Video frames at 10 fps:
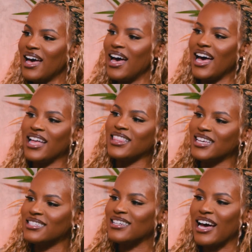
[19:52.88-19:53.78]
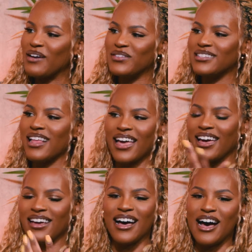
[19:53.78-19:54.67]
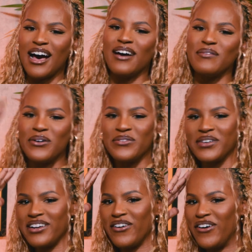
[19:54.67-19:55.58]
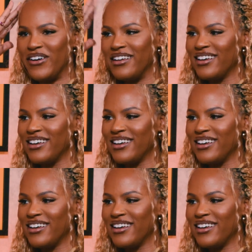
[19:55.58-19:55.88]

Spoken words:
At this time, it's like, I'm over it all.